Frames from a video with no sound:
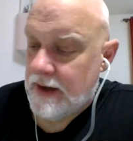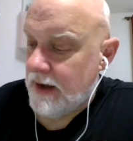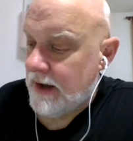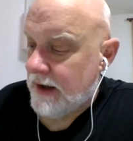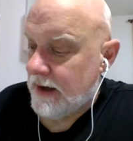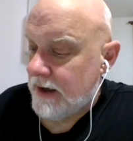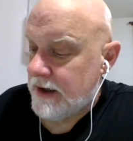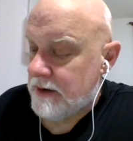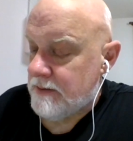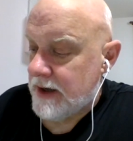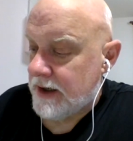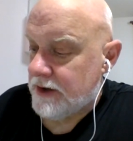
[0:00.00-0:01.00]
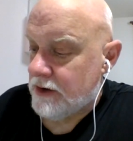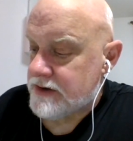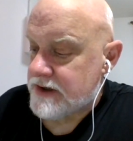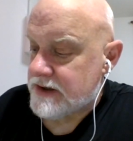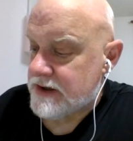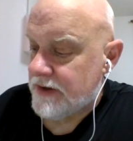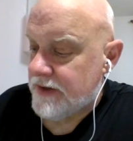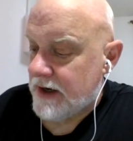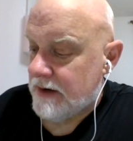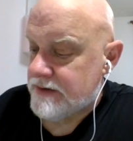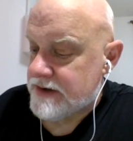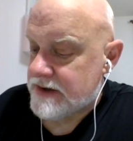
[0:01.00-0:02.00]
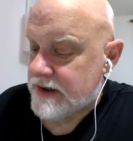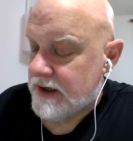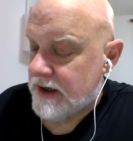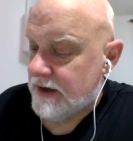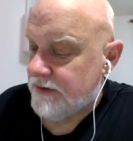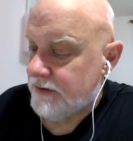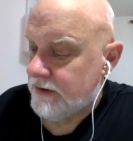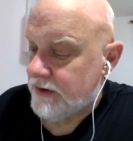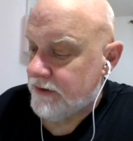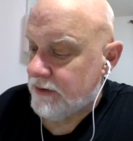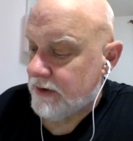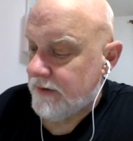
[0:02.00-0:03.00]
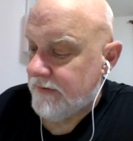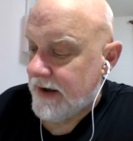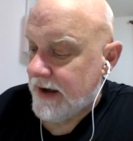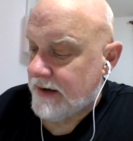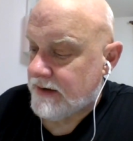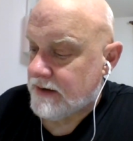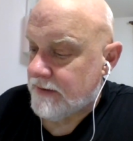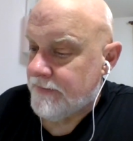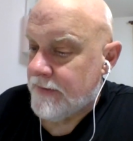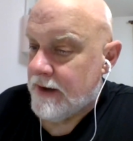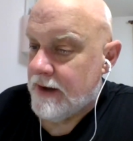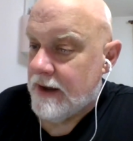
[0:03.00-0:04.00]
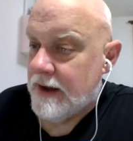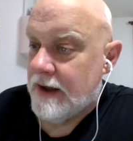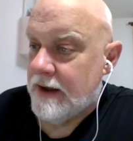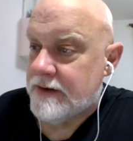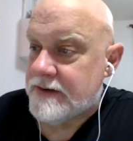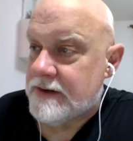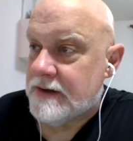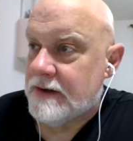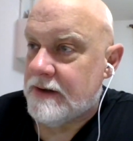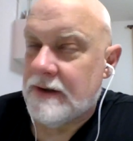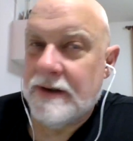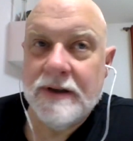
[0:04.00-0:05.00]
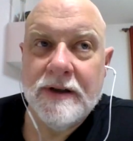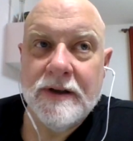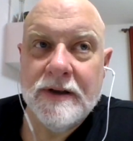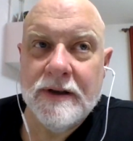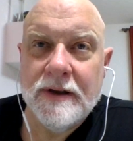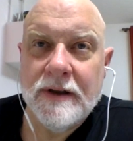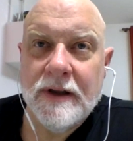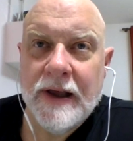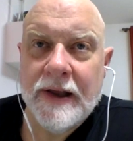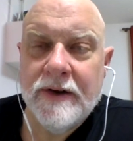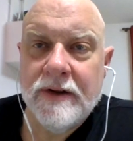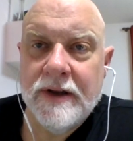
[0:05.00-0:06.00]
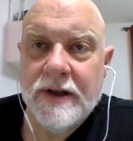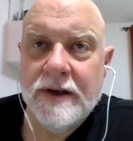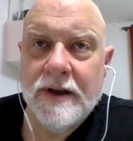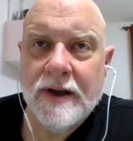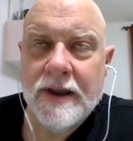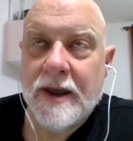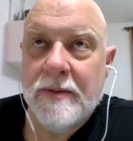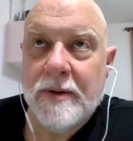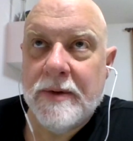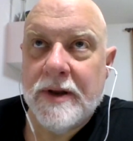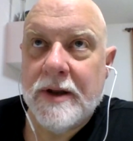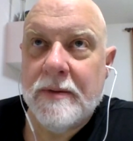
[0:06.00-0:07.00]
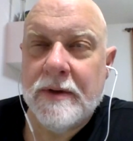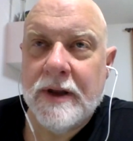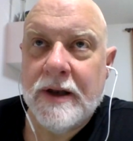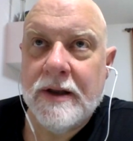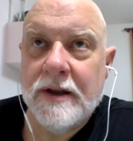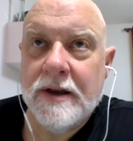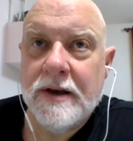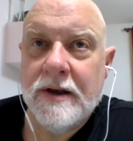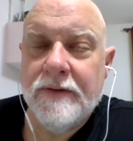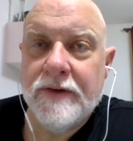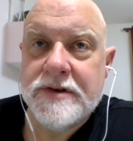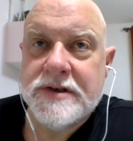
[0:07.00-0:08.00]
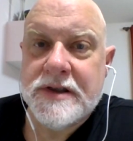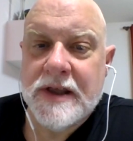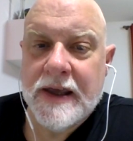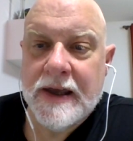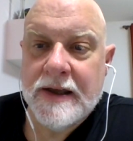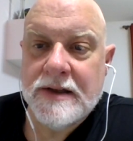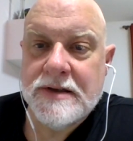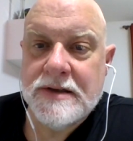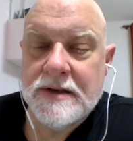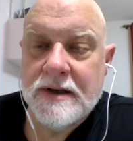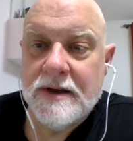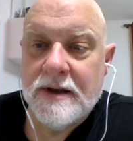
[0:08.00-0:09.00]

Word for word: And I didn't make notes because I thought I was just going to get through this really fast. It's Linolin, I can't remember the name, Linolin versus the Ants.